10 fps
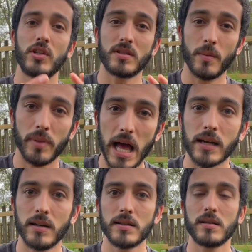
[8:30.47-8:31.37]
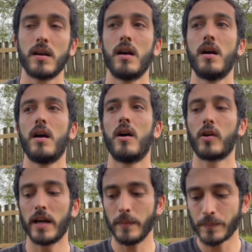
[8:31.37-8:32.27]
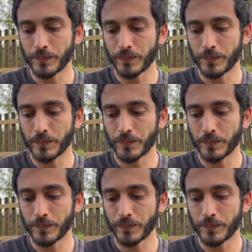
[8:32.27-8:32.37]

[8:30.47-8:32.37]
is the blackness. Okay?